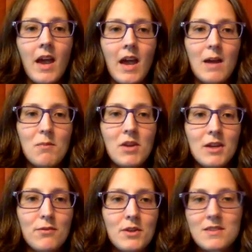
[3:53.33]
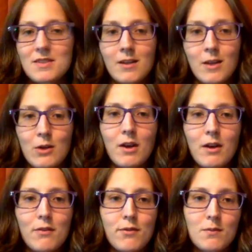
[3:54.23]
I'm ready for an exciting year
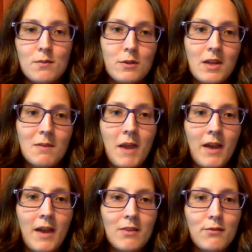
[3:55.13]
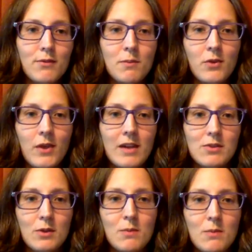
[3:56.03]
of learning math in the flipped
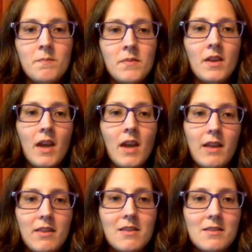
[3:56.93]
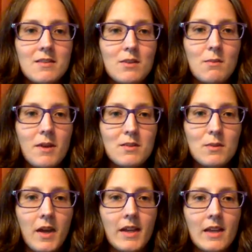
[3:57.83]
classroom. I think this is the
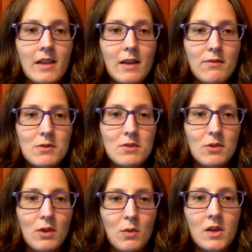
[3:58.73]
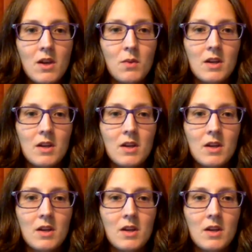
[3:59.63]
best way I can give you student one on one